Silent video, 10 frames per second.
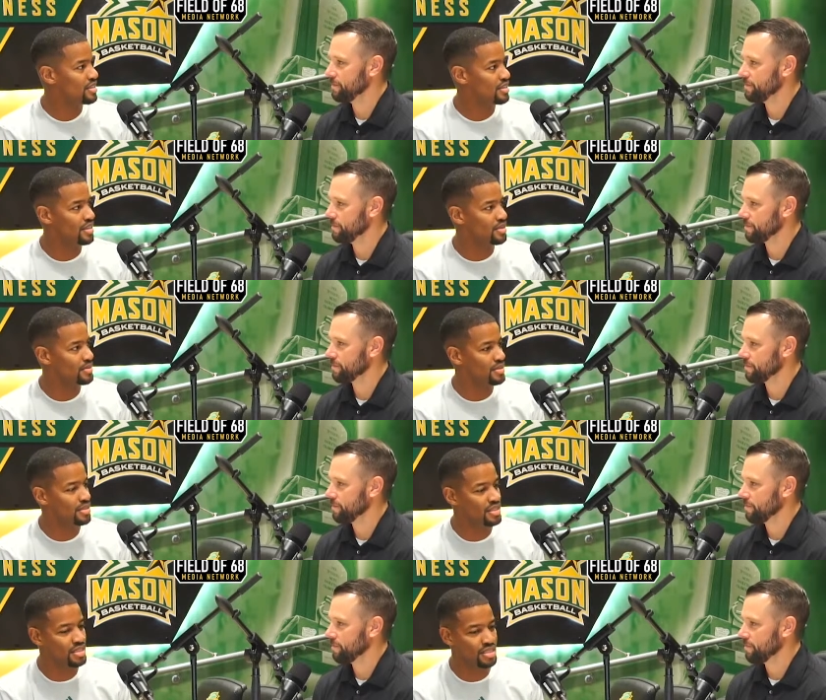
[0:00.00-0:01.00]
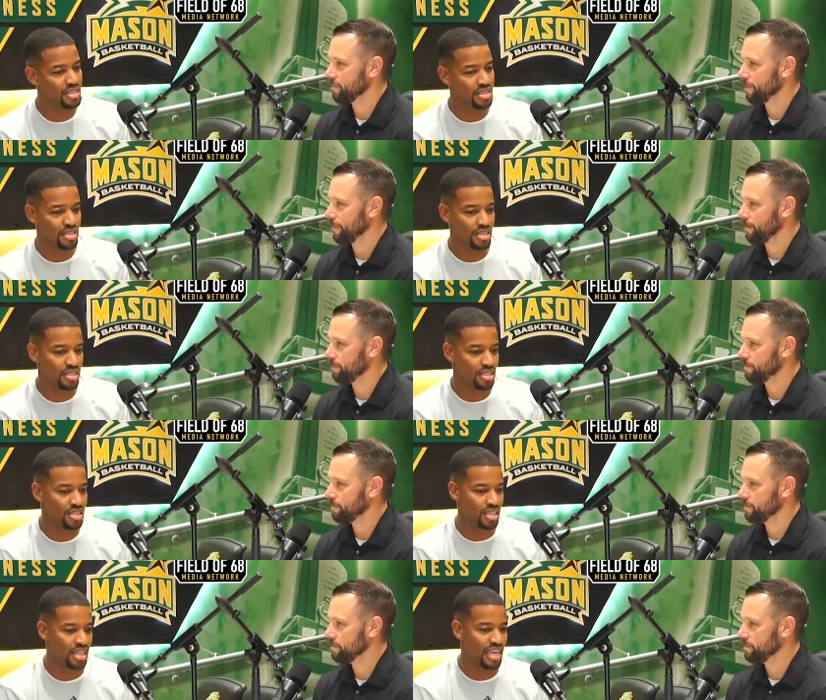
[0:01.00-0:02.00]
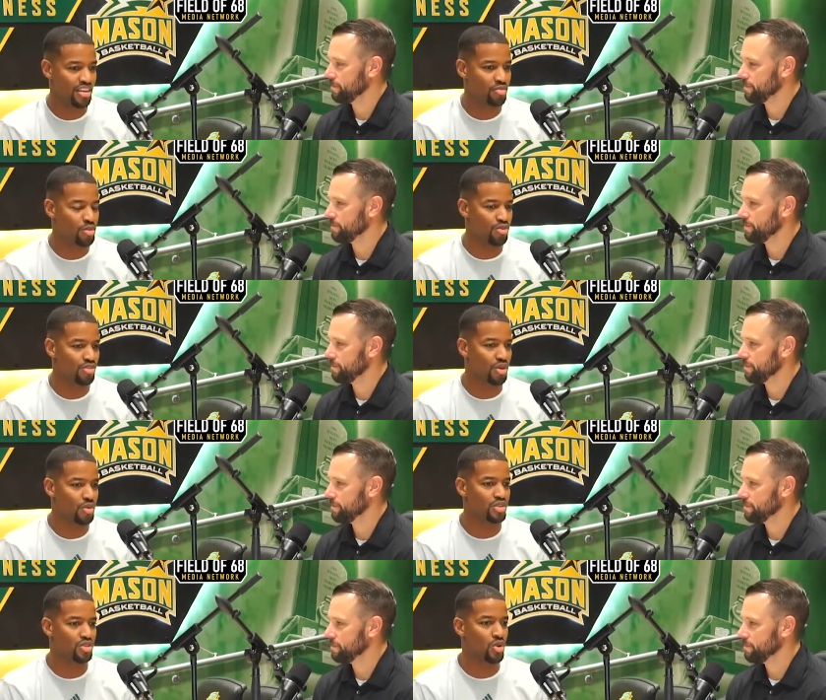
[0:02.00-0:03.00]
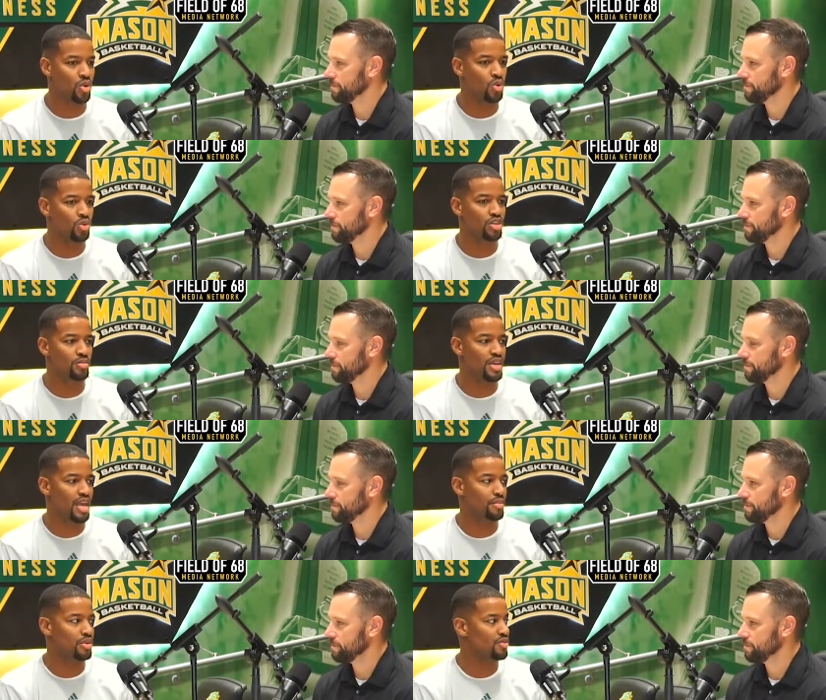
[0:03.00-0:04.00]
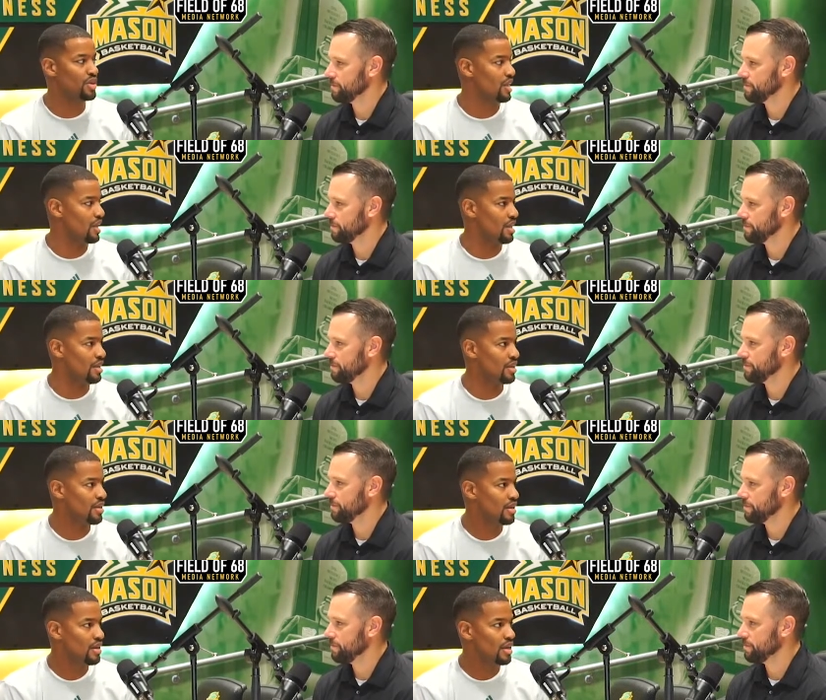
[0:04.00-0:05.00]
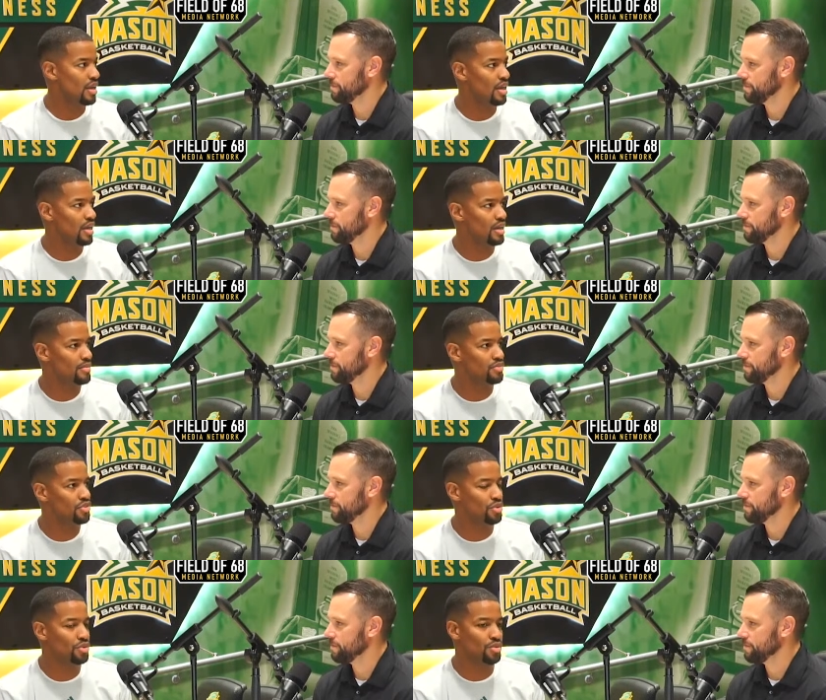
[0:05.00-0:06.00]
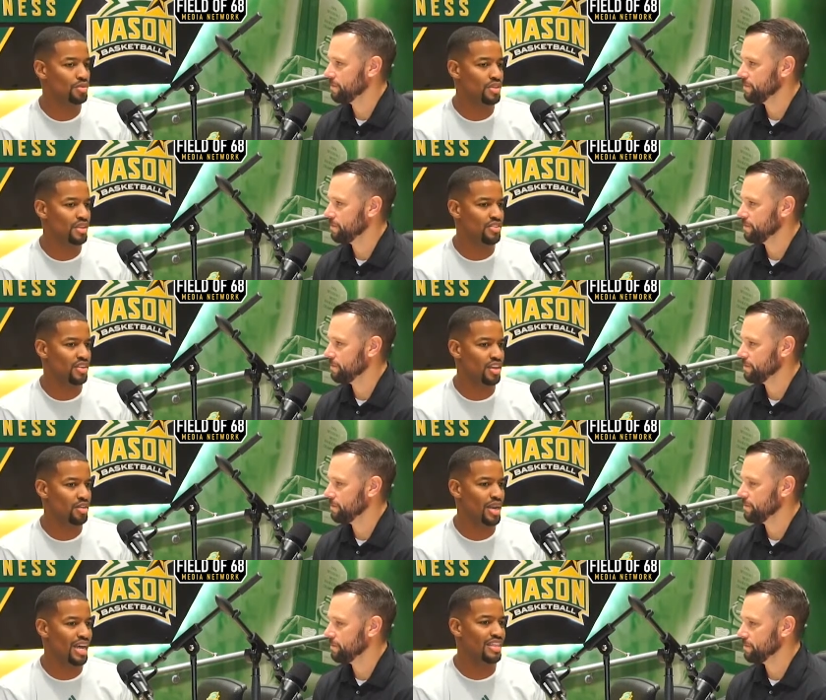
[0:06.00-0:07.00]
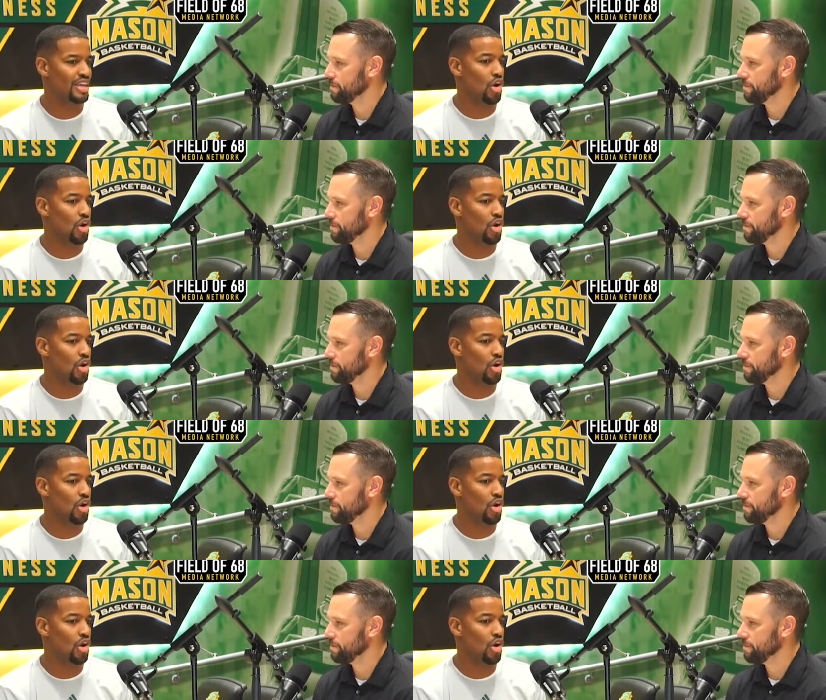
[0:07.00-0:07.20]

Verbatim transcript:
Speaker 1: you know the latest music. So it's cool to be able to relate um, to these kids. But I think